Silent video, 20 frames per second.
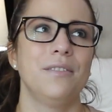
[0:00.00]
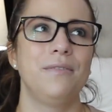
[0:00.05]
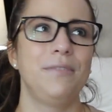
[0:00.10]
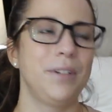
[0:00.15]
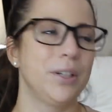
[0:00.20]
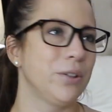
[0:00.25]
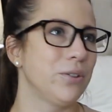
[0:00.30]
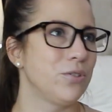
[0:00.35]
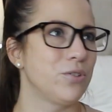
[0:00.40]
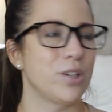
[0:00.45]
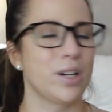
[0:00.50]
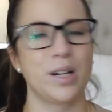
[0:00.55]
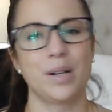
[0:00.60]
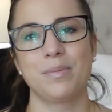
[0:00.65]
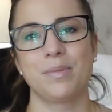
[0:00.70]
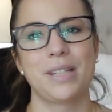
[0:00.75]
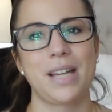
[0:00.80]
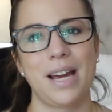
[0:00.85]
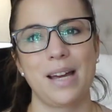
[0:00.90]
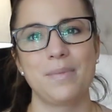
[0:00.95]
field
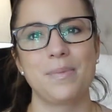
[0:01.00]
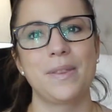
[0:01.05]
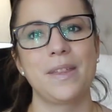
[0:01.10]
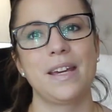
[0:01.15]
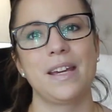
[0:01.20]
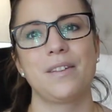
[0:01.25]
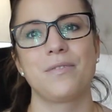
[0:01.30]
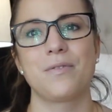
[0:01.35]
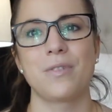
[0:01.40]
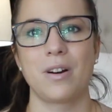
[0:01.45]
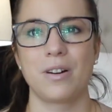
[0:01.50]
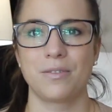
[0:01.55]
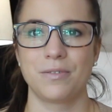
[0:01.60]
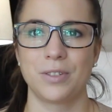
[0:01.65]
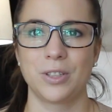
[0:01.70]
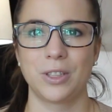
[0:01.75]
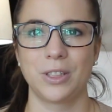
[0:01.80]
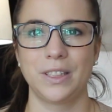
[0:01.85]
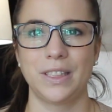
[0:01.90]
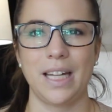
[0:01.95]
trip type thing for our
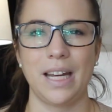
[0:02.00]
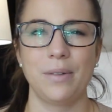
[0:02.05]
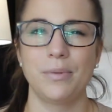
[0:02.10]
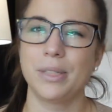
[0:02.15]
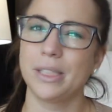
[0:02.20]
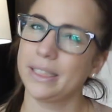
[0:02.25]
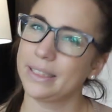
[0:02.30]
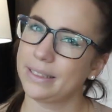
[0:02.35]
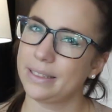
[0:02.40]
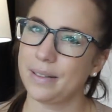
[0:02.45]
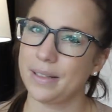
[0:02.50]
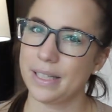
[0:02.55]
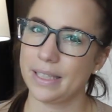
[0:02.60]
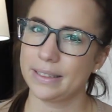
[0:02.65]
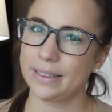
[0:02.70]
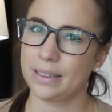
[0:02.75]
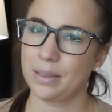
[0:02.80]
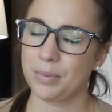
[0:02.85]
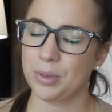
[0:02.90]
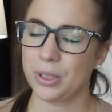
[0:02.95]
first day. We did
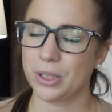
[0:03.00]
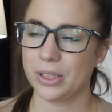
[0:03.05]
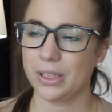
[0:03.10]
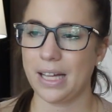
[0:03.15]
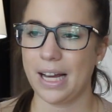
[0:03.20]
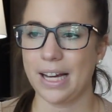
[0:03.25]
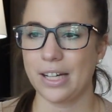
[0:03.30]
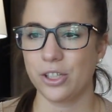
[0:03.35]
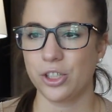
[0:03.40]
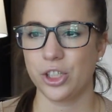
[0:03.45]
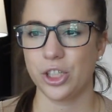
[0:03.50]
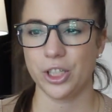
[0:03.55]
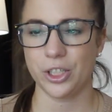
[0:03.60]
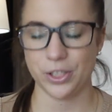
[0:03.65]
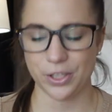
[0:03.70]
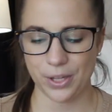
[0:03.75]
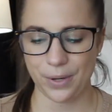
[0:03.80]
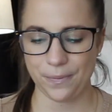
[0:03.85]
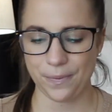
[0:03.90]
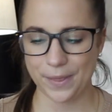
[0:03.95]
something similar last year,
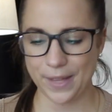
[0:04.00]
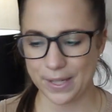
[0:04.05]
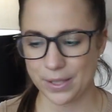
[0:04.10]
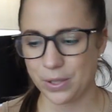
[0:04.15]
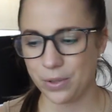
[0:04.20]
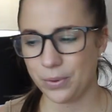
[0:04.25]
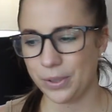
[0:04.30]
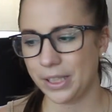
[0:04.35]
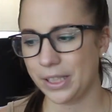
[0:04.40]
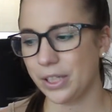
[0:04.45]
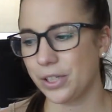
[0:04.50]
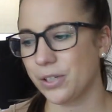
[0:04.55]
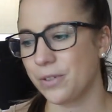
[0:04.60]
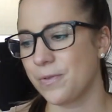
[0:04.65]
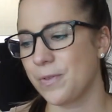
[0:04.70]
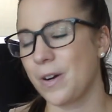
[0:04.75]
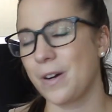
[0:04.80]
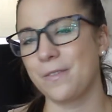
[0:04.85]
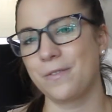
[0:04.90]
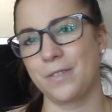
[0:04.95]
so that's what we're gonna do
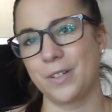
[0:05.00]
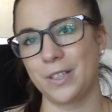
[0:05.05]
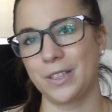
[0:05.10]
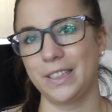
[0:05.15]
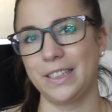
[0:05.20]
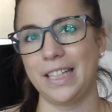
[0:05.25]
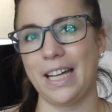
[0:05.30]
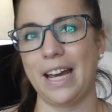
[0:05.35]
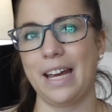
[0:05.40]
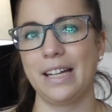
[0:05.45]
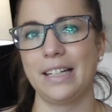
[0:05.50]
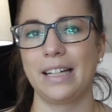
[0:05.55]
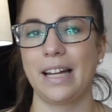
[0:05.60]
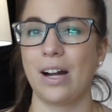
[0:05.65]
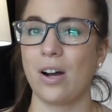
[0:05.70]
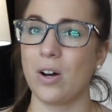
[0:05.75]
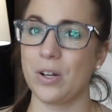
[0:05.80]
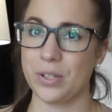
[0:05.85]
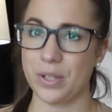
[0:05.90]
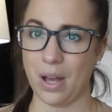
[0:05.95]
for our first day.
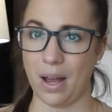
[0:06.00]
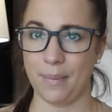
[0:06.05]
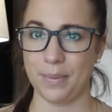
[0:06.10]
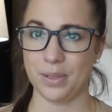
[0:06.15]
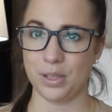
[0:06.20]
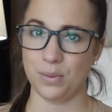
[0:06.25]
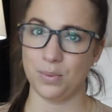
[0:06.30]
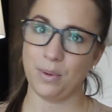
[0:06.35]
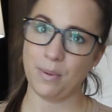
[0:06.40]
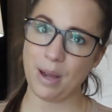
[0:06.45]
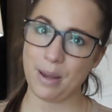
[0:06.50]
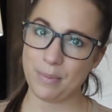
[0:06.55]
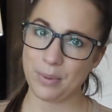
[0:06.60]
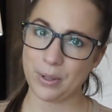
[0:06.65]
Also happens to be my